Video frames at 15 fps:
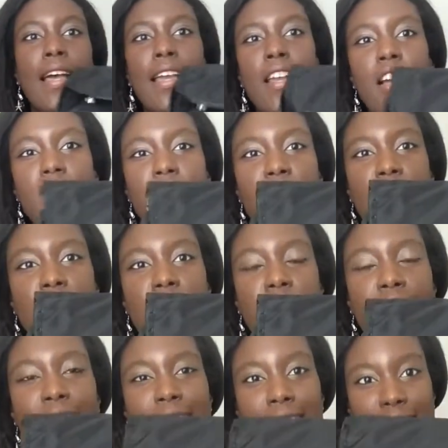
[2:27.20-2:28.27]
I also
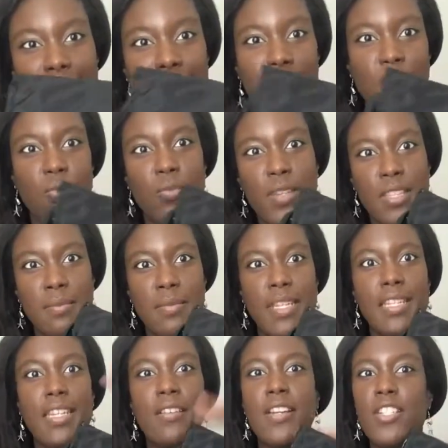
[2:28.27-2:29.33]
carry this with
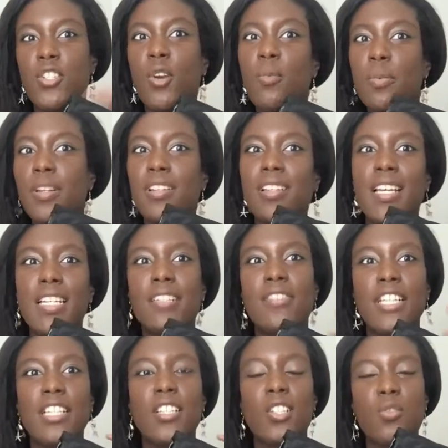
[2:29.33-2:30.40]
me. Now, I don't put a lot of
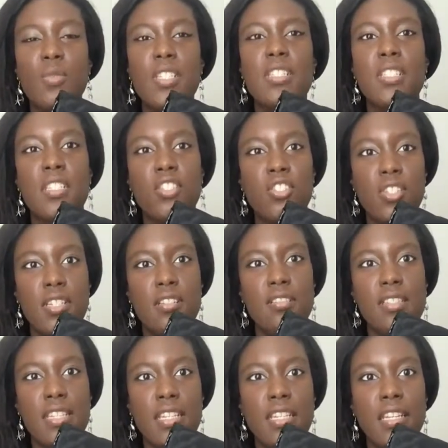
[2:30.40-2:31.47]
like liquids and
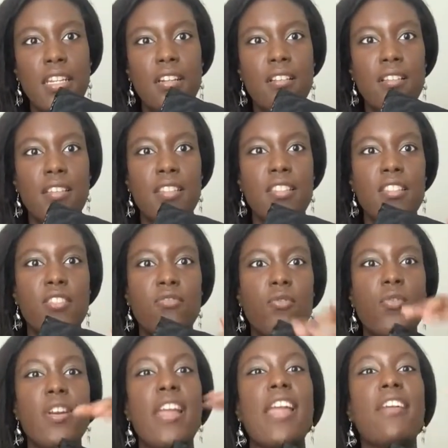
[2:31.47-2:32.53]
gels in here. This is
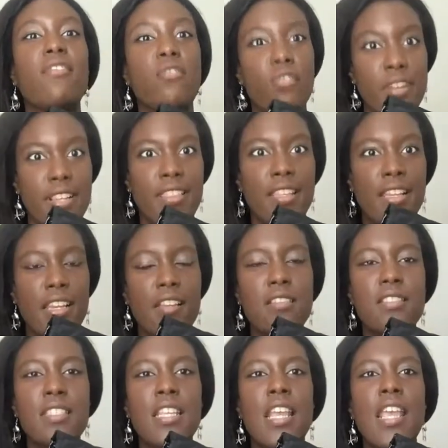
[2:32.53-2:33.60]
for everything
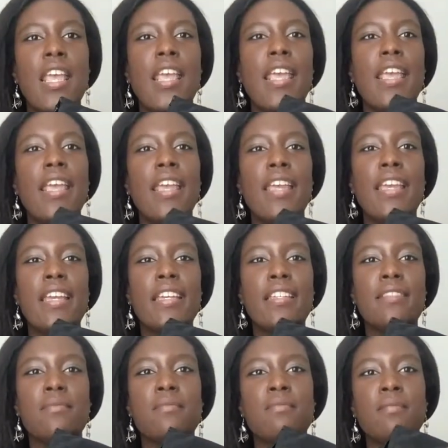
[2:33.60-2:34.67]
else,
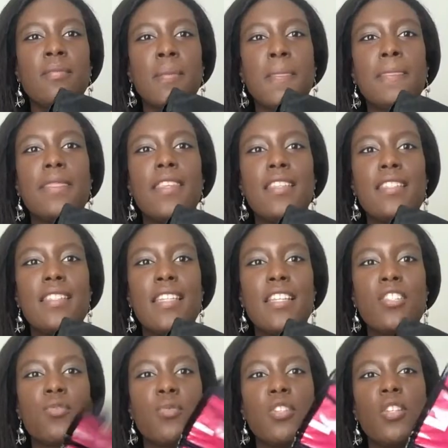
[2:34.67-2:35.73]
and this
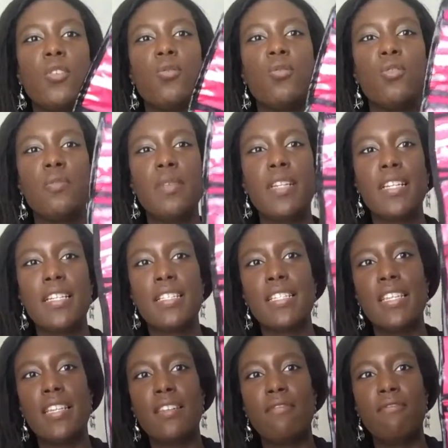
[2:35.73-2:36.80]
thing is really cool because
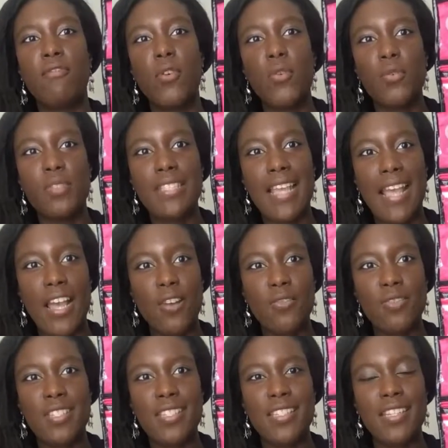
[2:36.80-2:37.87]
it folds
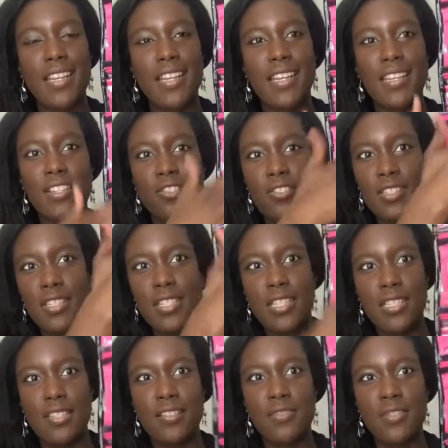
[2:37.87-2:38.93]
out. And as you can see,
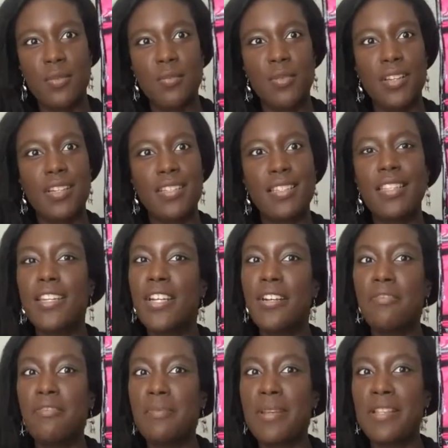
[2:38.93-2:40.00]
I still have some products in
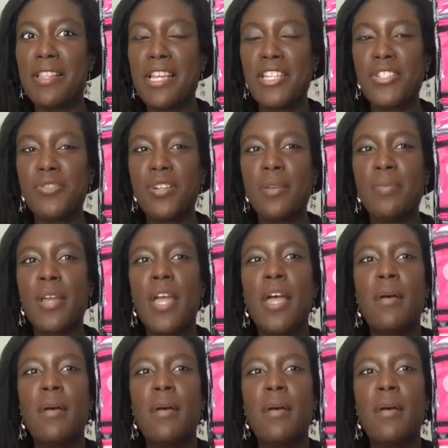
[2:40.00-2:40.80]
here from my last trip,